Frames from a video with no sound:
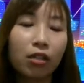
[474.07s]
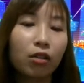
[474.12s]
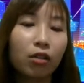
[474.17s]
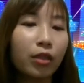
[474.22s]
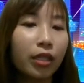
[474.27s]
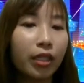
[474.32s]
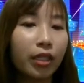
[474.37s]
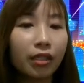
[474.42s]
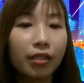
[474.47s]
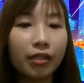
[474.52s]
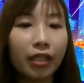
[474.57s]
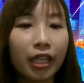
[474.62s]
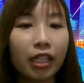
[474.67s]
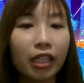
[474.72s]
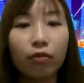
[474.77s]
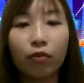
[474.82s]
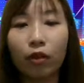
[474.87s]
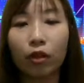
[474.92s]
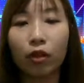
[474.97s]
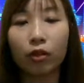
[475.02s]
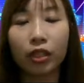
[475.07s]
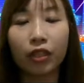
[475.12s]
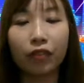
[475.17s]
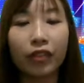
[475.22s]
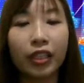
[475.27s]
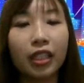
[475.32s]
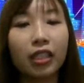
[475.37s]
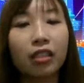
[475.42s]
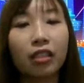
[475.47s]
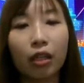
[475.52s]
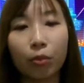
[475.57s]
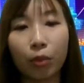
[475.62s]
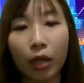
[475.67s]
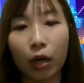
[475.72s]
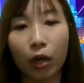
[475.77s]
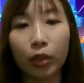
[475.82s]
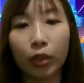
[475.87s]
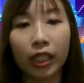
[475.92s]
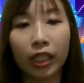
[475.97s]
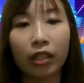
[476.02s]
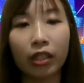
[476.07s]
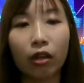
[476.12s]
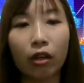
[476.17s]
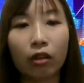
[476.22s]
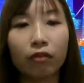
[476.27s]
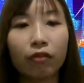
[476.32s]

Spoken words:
So in this case, for the vehicle that we are working